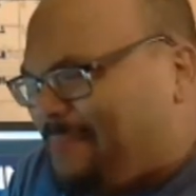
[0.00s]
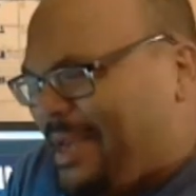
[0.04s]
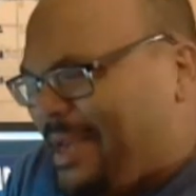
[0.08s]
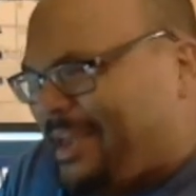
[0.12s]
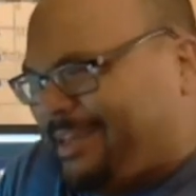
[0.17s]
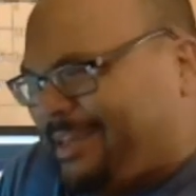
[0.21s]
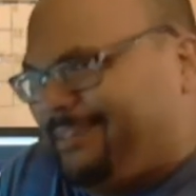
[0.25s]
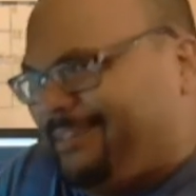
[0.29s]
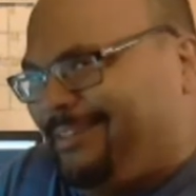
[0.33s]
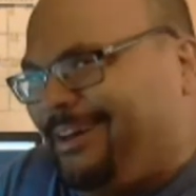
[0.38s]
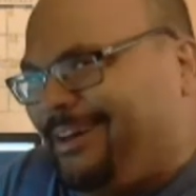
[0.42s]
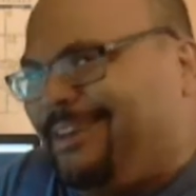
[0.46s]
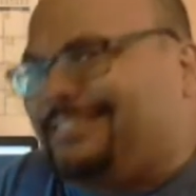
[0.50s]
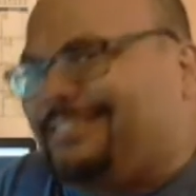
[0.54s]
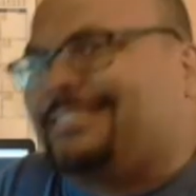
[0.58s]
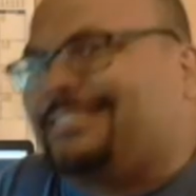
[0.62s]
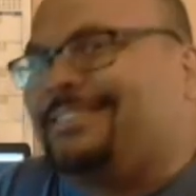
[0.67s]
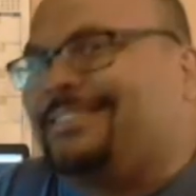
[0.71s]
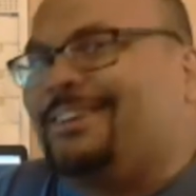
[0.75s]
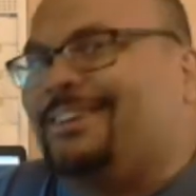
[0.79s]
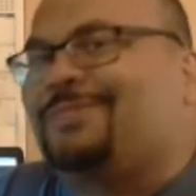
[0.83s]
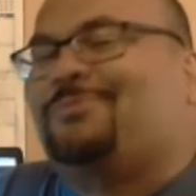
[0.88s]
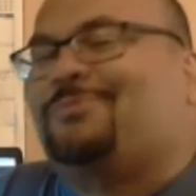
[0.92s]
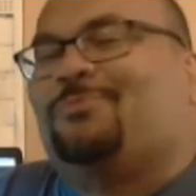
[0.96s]
make a lot of
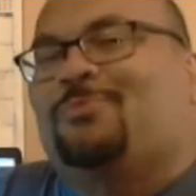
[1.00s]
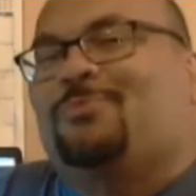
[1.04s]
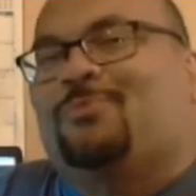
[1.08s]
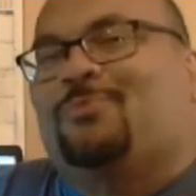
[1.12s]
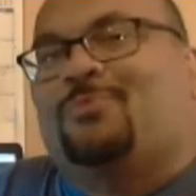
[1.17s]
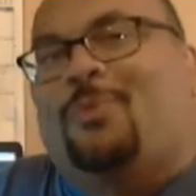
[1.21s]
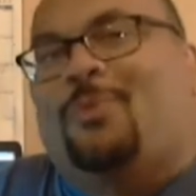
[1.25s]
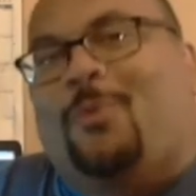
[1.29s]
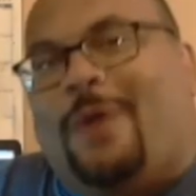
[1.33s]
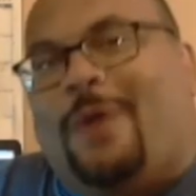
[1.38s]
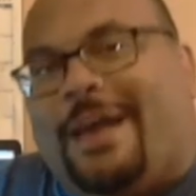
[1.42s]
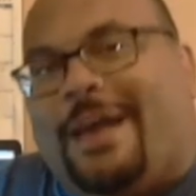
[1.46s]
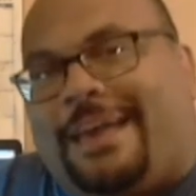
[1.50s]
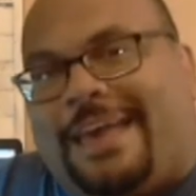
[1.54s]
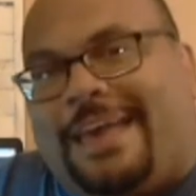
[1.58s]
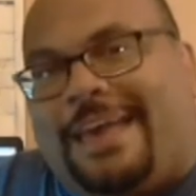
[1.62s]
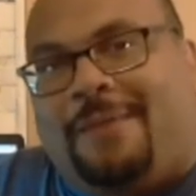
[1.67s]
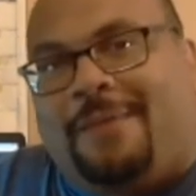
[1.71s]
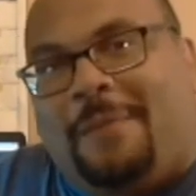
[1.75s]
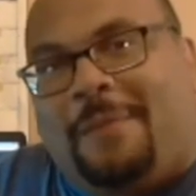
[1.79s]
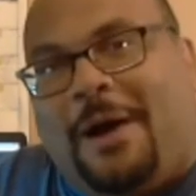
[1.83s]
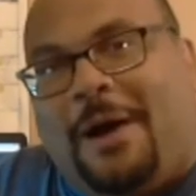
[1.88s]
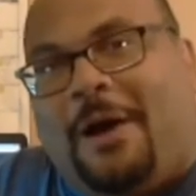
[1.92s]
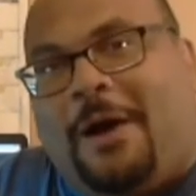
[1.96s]
sense the way it
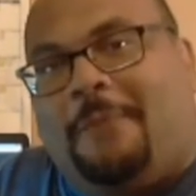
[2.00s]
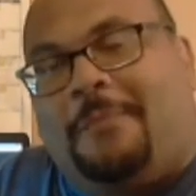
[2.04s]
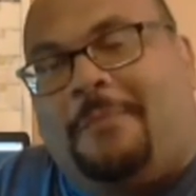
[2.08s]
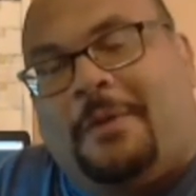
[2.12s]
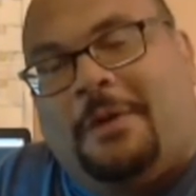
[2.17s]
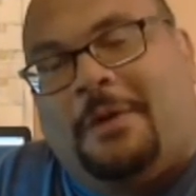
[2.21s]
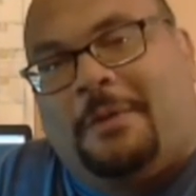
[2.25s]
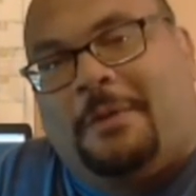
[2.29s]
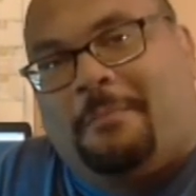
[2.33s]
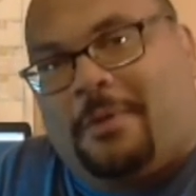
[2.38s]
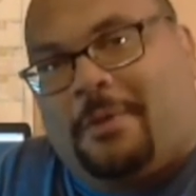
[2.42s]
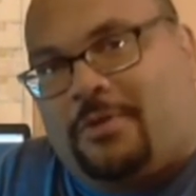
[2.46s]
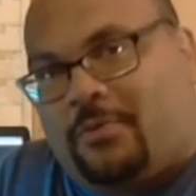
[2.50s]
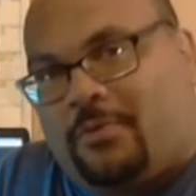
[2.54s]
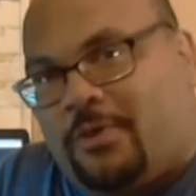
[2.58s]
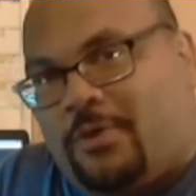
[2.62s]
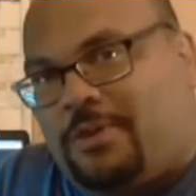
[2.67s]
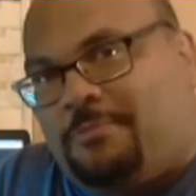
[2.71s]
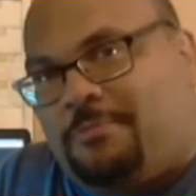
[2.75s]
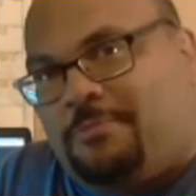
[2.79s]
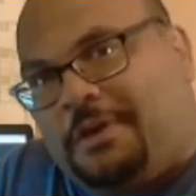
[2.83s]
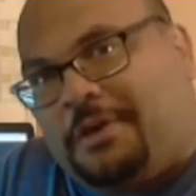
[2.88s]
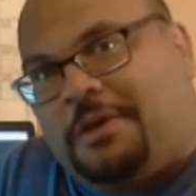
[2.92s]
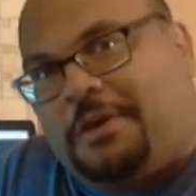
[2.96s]
came out, but
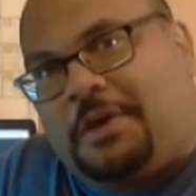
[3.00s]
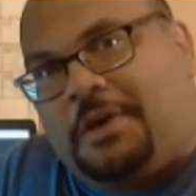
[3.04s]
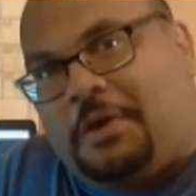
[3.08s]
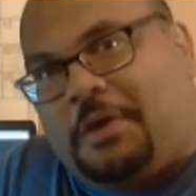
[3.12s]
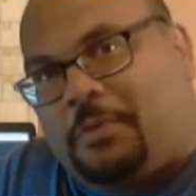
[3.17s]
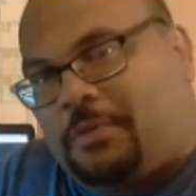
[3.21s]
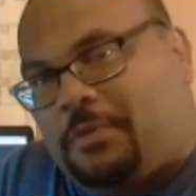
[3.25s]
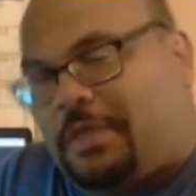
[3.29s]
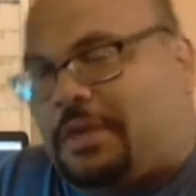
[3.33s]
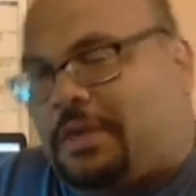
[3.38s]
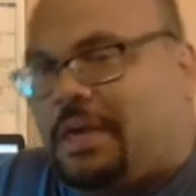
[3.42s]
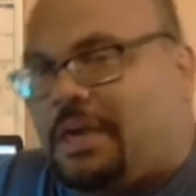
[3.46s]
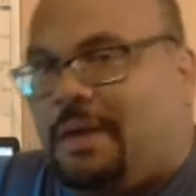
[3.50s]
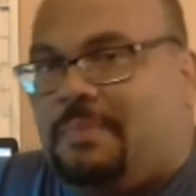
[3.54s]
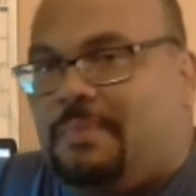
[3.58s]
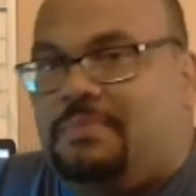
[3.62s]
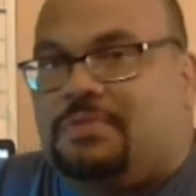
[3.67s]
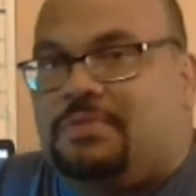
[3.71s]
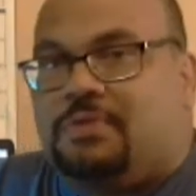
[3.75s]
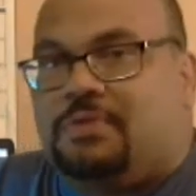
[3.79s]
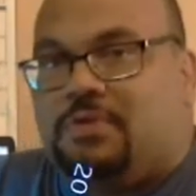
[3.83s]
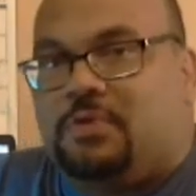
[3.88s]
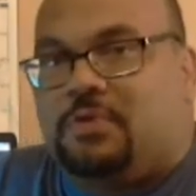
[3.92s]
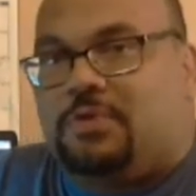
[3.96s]
trust me, when it
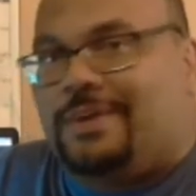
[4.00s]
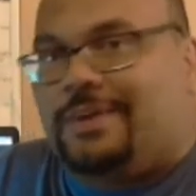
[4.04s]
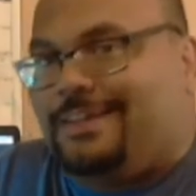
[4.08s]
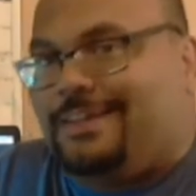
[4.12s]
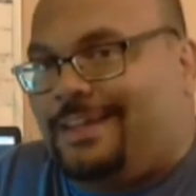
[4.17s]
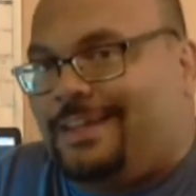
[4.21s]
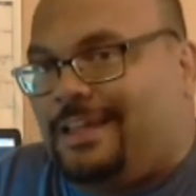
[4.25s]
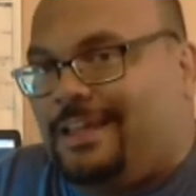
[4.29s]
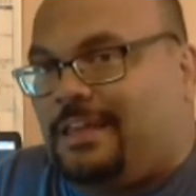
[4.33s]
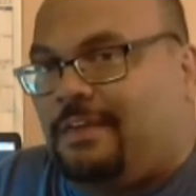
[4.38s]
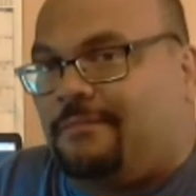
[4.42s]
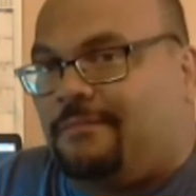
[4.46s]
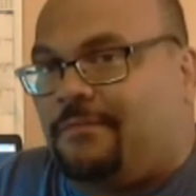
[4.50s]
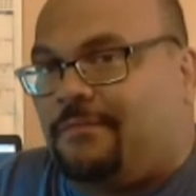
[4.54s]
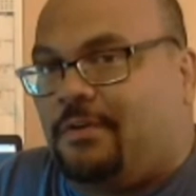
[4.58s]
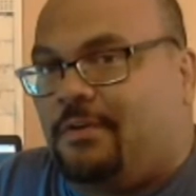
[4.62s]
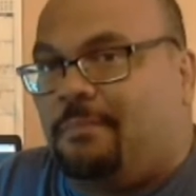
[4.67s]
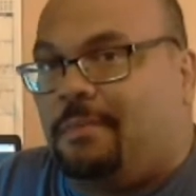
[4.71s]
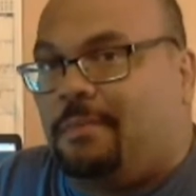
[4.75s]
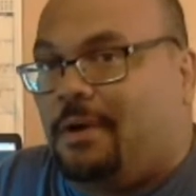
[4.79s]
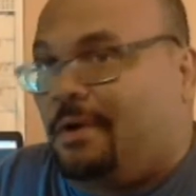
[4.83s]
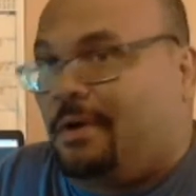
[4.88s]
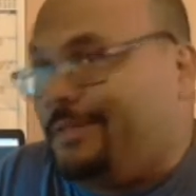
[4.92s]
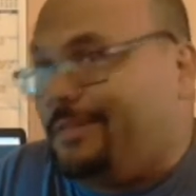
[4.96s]
comes to Connecticut
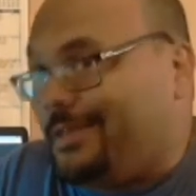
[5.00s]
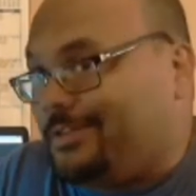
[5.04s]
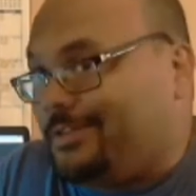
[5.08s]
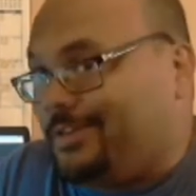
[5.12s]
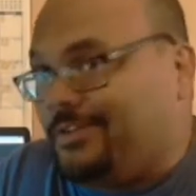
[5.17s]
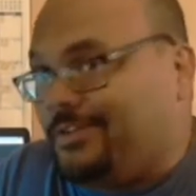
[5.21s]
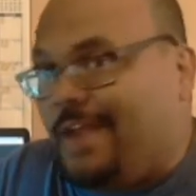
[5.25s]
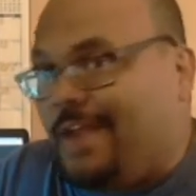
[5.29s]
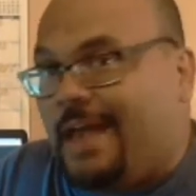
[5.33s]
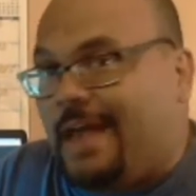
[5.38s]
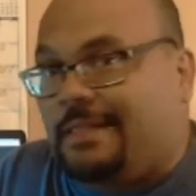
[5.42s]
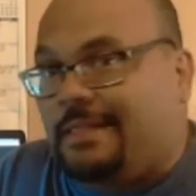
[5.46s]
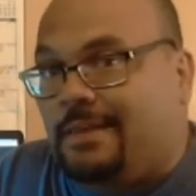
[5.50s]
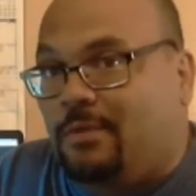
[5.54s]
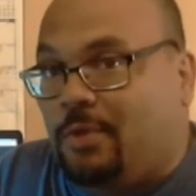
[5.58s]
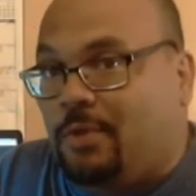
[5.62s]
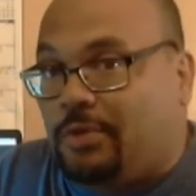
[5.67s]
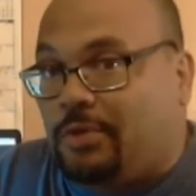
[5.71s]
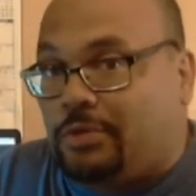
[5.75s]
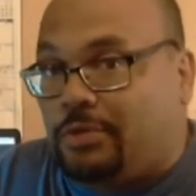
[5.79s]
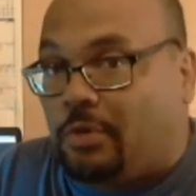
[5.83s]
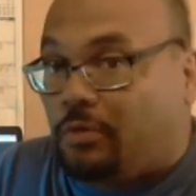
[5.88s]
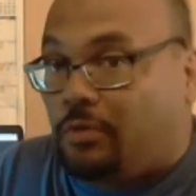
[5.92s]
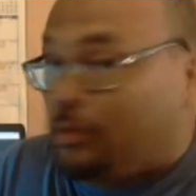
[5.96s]
football, that's exactly
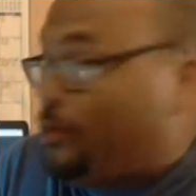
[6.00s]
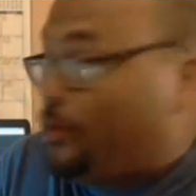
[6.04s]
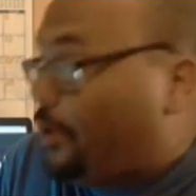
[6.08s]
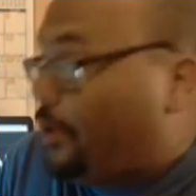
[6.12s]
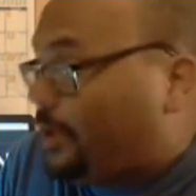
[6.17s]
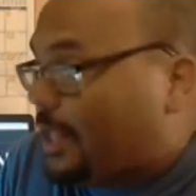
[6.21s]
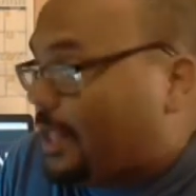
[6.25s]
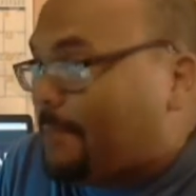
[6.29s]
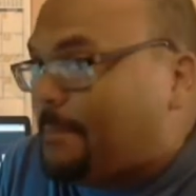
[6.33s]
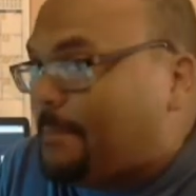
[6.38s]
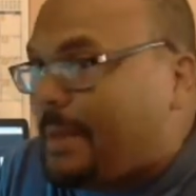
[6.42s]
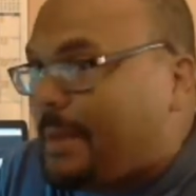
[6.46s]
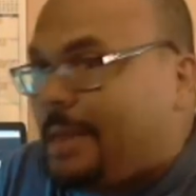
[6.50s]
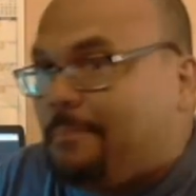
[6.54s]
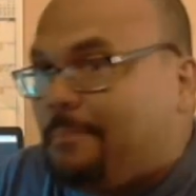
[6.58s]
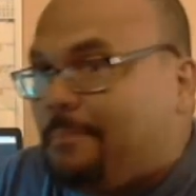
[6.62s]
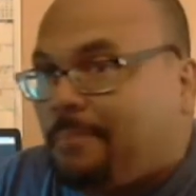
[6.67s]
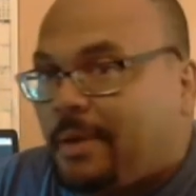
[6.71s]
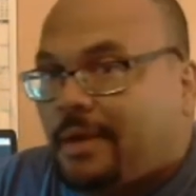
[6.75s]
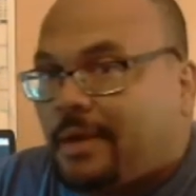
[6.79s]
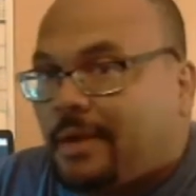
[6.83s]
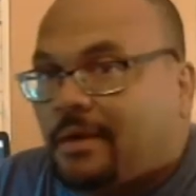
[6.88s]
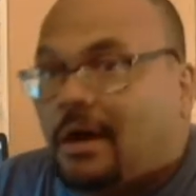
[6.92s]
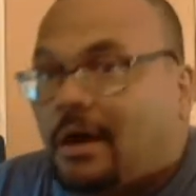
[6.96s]
what they're doing, and it may
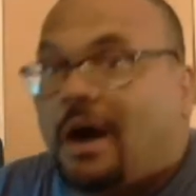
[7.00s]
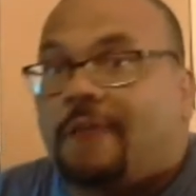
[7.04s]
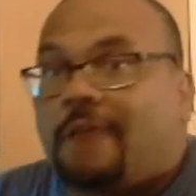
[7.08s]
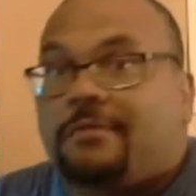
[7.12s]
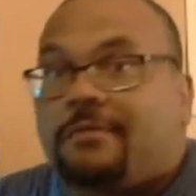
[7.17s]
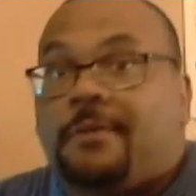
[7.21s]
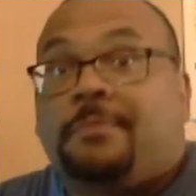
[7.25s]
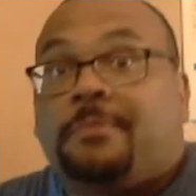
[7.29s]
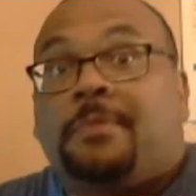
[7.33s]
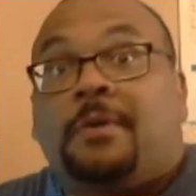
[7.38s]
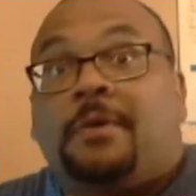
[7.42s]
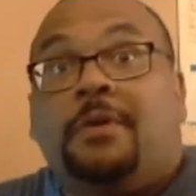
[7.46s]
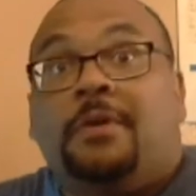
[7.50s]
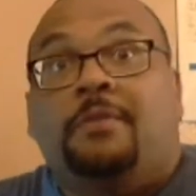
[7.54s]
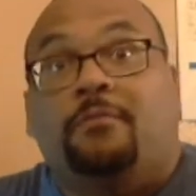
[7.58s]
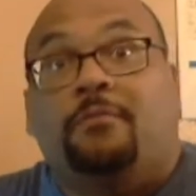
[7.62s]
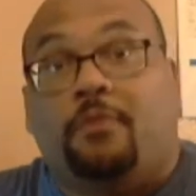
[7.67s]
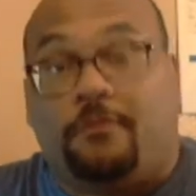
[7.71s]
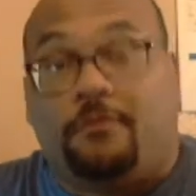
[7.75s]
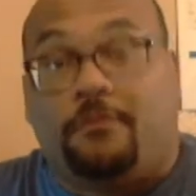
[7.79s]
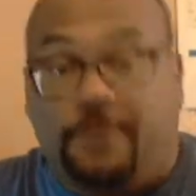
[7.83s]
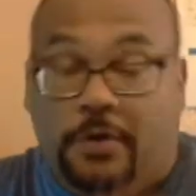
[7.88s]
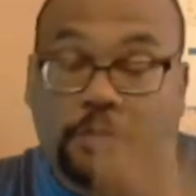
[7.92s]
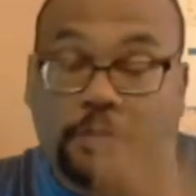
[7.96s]
pay off
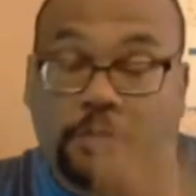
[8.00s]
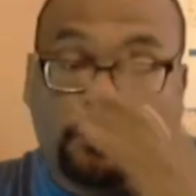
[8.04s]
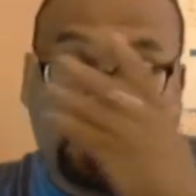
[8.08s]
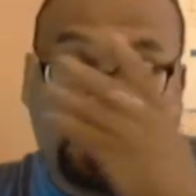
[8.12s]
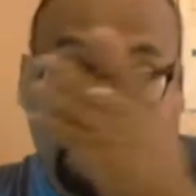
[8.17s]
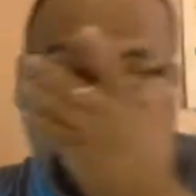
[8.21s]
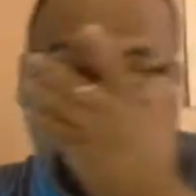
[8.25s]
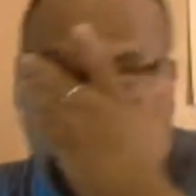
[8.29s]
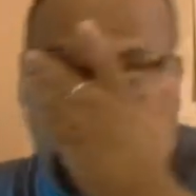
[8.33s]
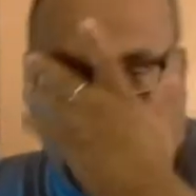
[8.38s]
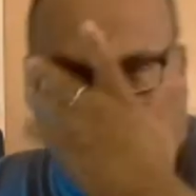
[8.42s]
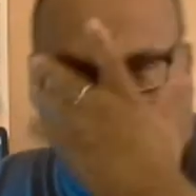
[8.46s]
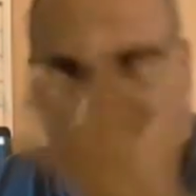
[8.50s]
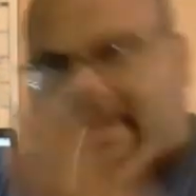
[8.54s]
for future dividends.